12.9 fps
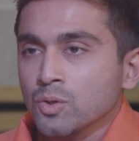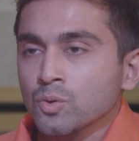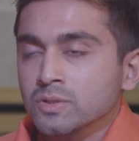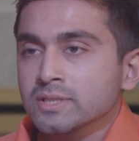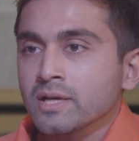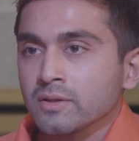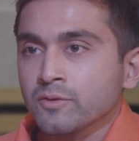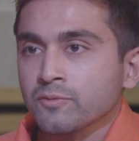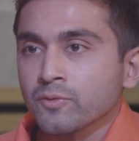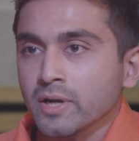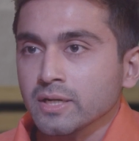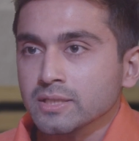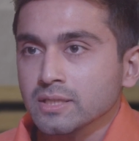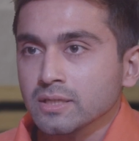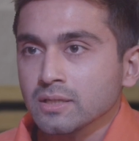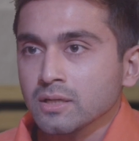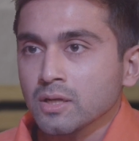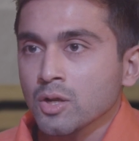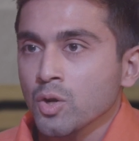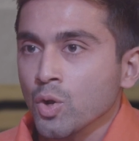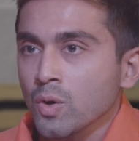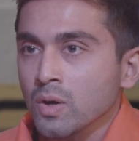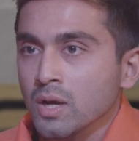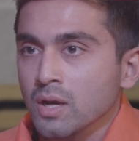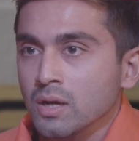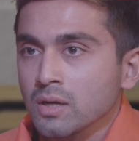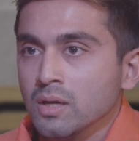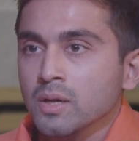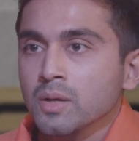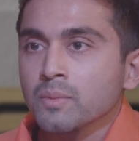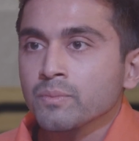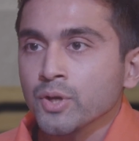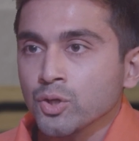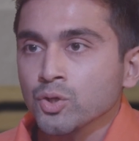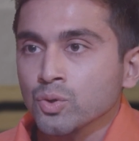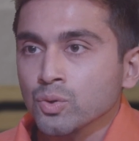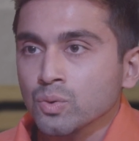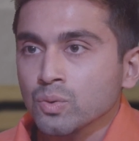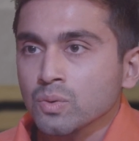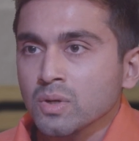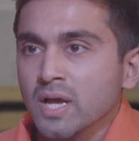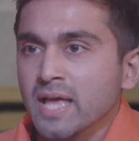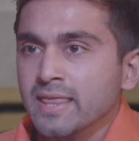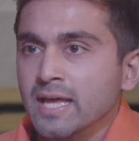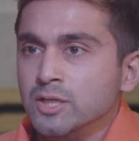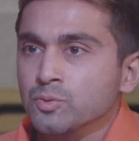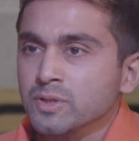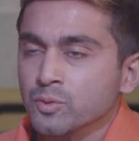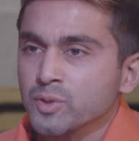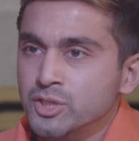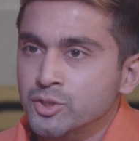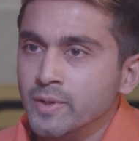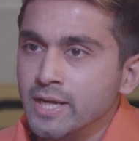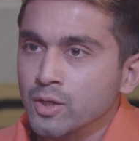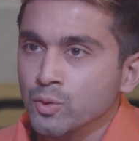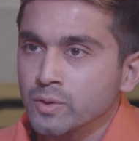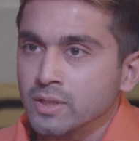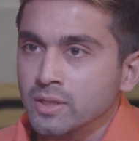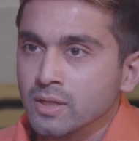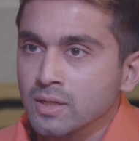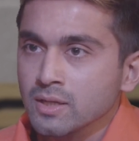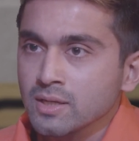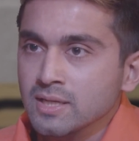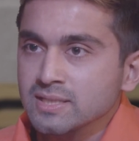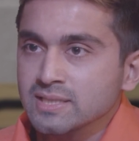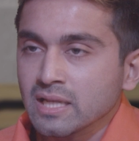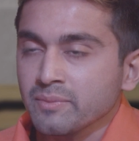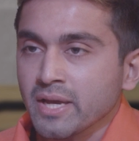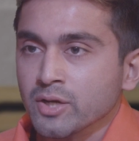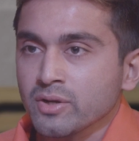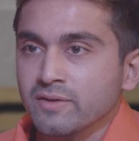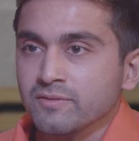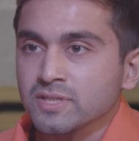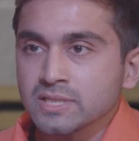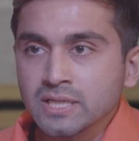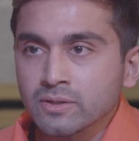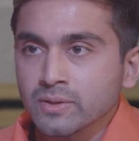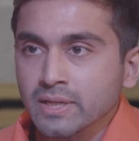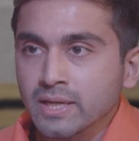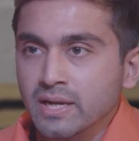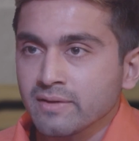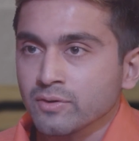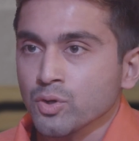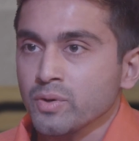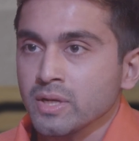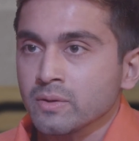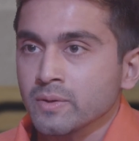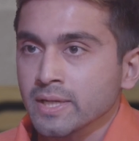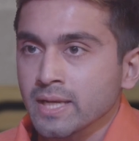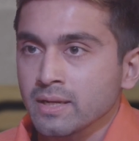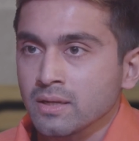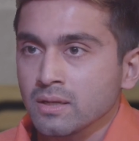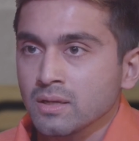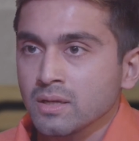who was there at the front? Not her, but you. And that's with the restraining order, telling me I could never see her again, never go near her again.